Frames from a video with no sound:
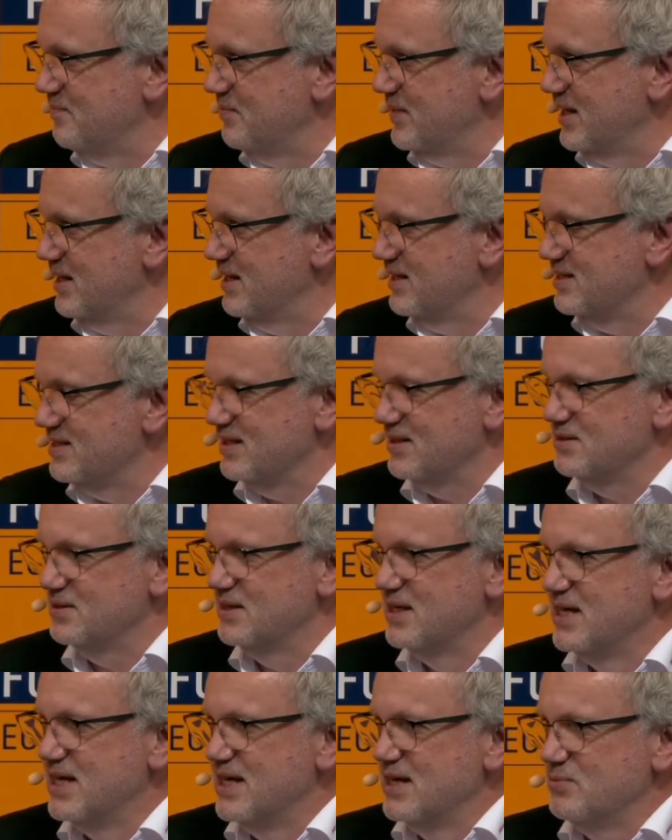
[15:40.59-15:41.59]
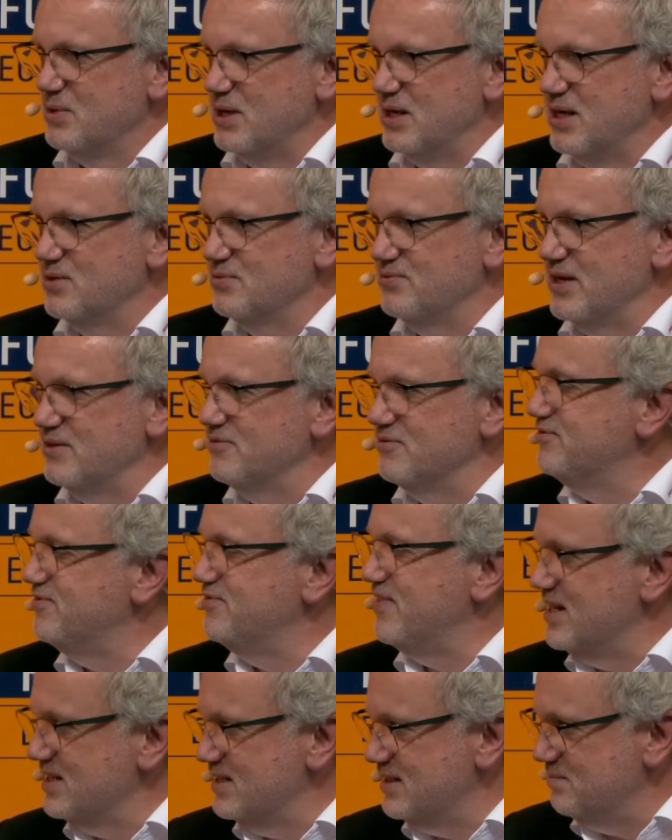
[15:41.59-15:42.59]
Yeah? So we need to find
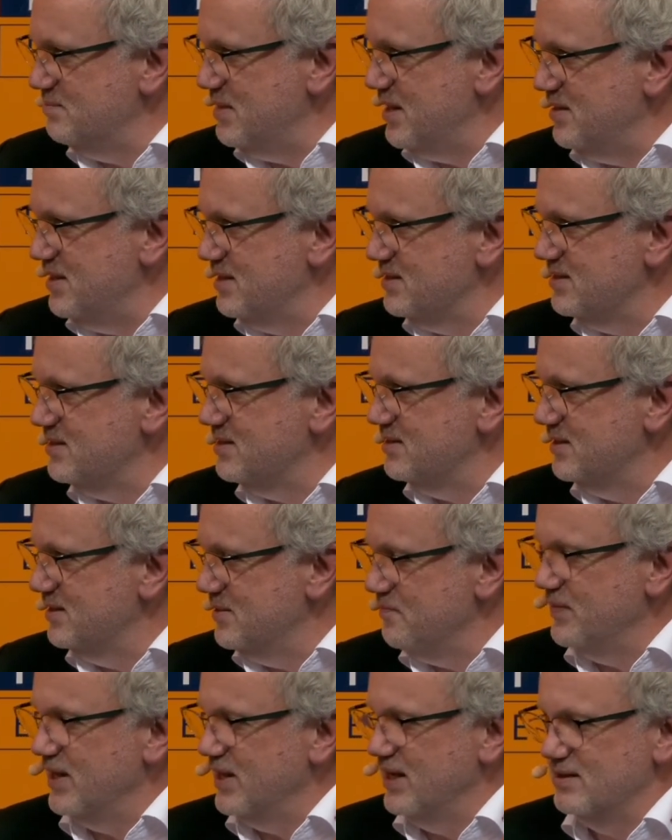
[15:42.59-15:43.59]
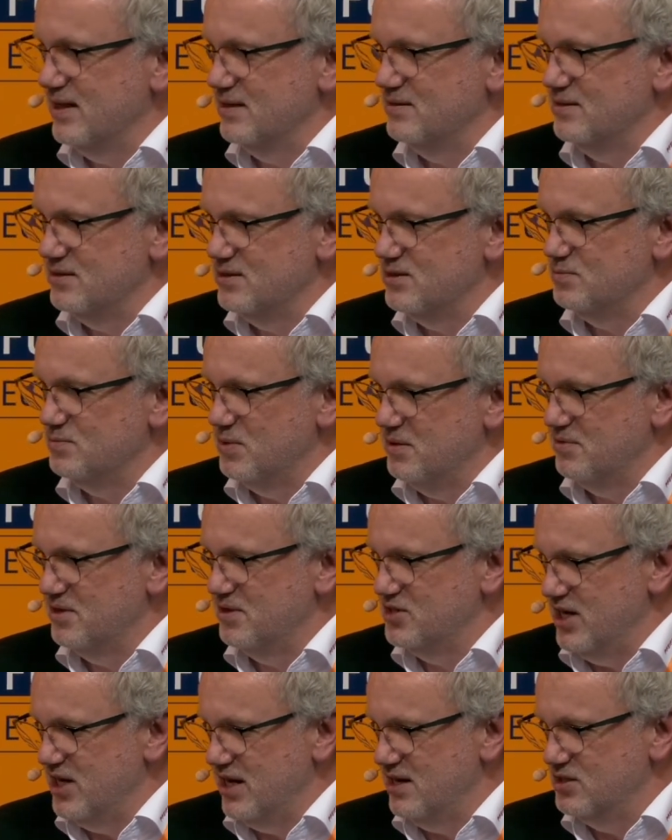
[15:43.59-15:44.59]
fast methods. Yeah? And this is one of the
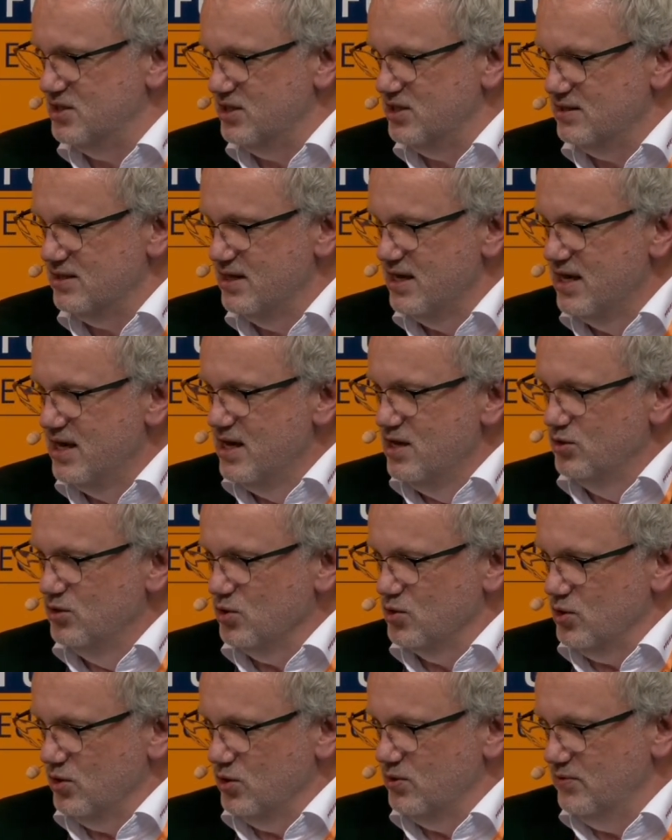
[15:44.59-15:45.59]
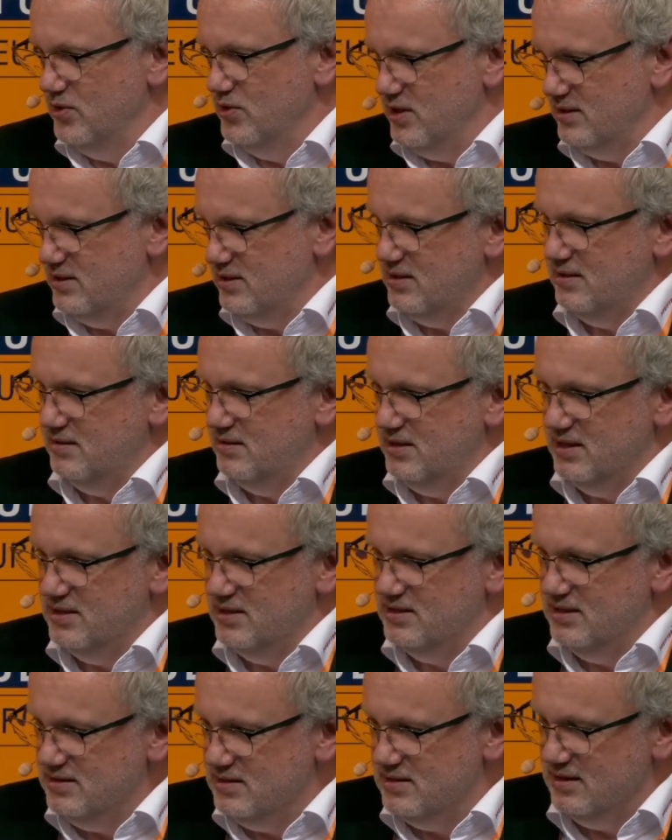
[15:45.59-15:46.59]
challenges, to convert the
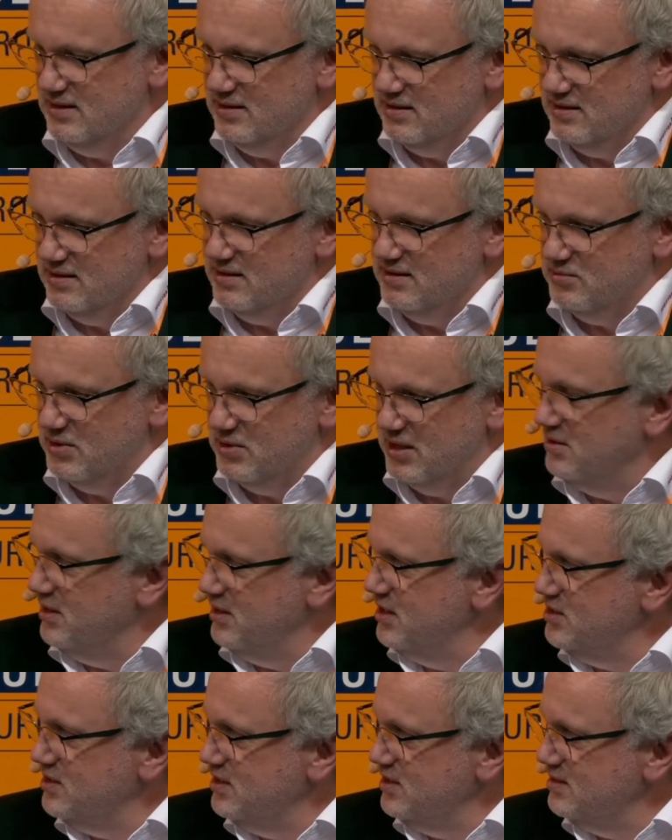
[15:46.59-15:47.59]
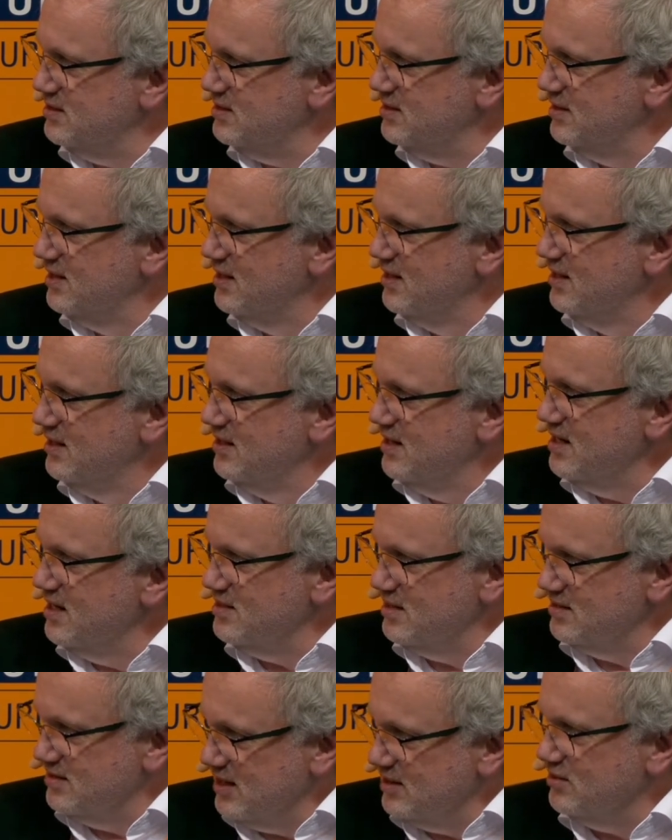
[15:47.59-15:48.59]
existing regulations, as
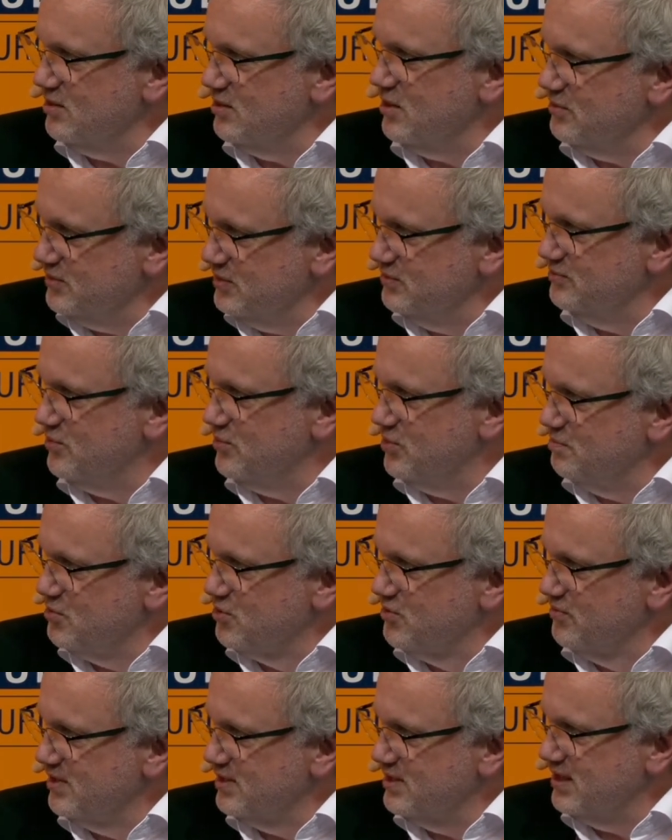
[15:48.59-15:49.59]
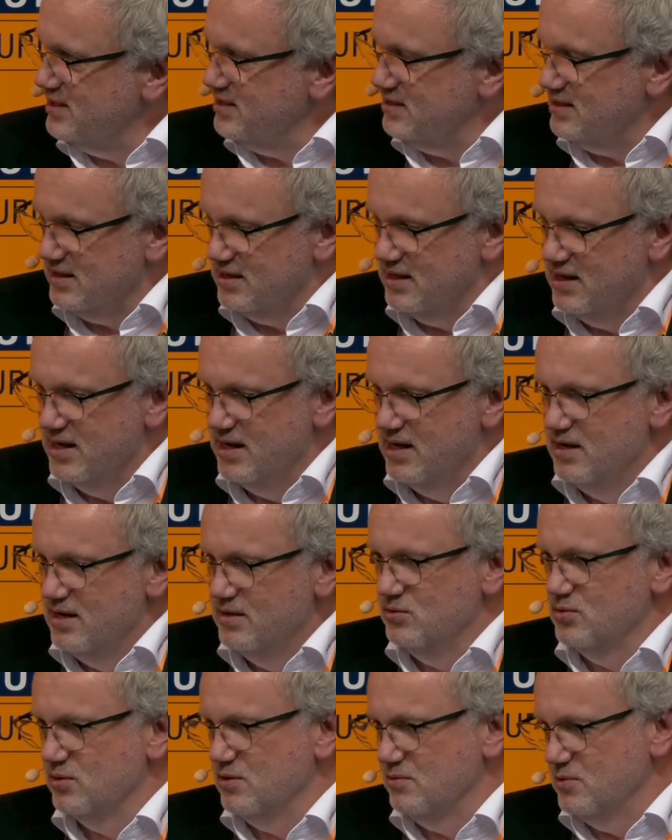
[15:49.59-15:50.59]
I said, often for approval testing,
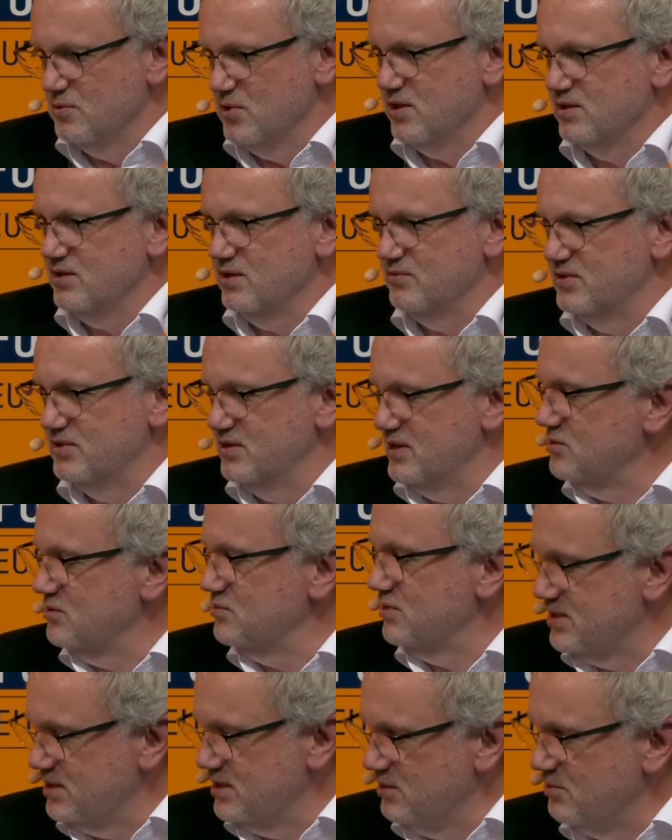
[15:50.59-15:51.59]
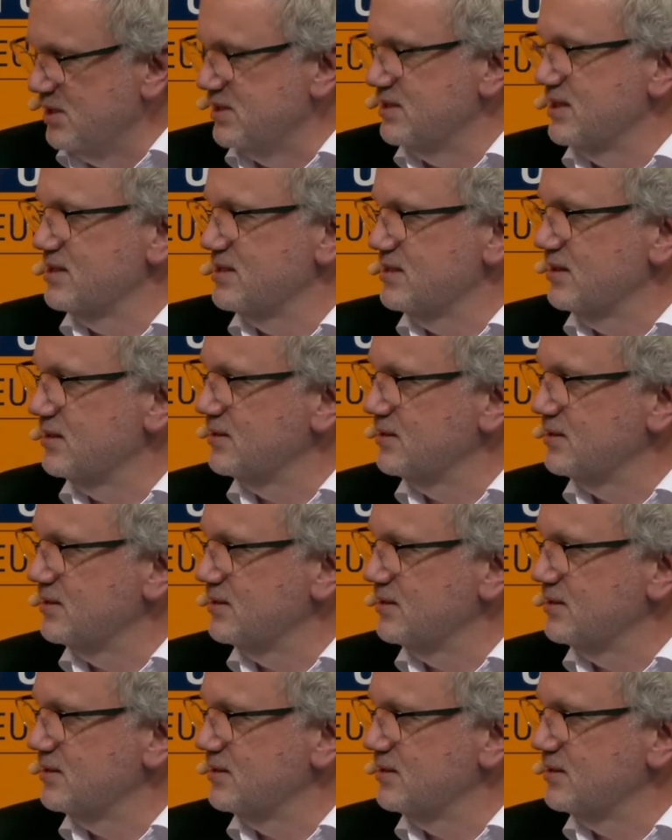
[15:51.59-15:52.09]
to the world of industrial serial testing.